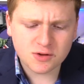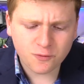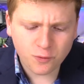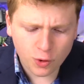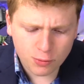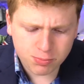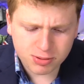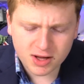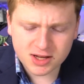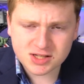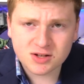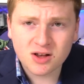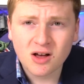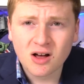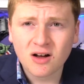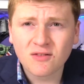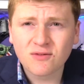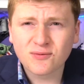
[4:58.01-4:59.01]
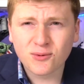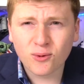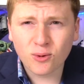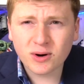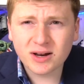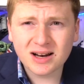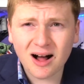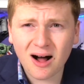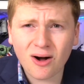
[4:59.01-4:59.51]
The four plus
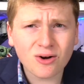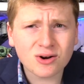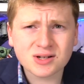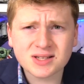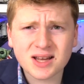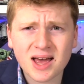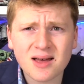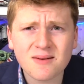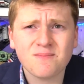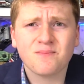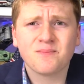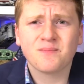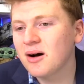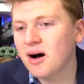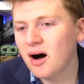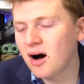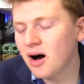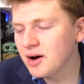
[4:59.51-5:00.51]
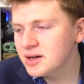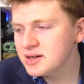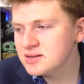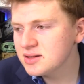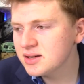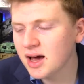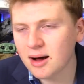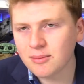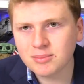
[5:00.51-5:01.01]
forty dollar set?
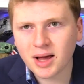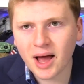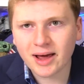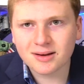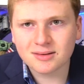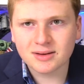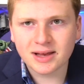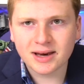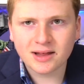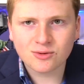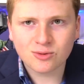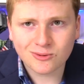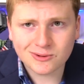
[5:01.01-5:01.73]
Honestly, I'm kind of leaning